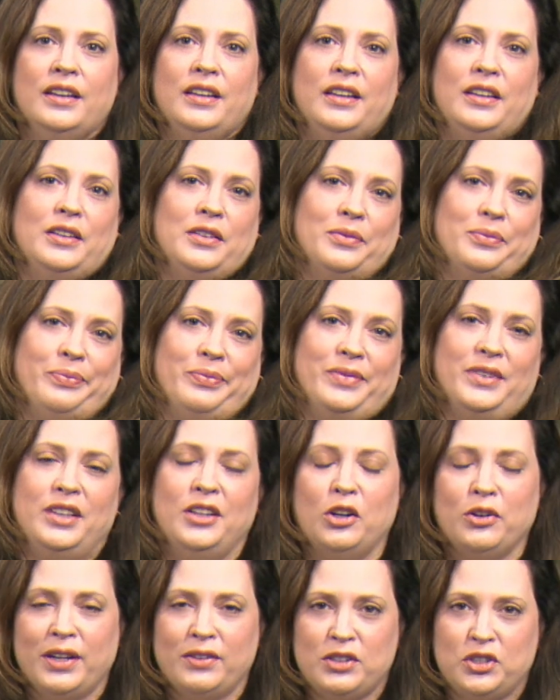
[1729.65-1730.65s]
You
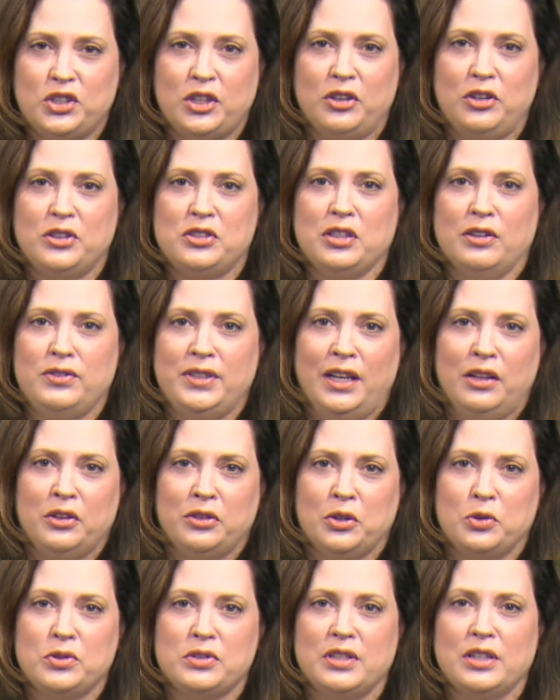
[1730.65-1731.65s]
don't have to shut yourself down that
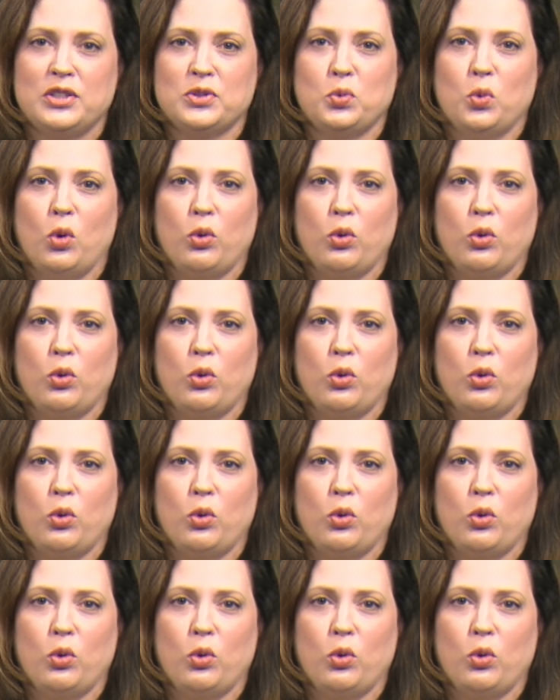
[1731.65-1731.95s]
those things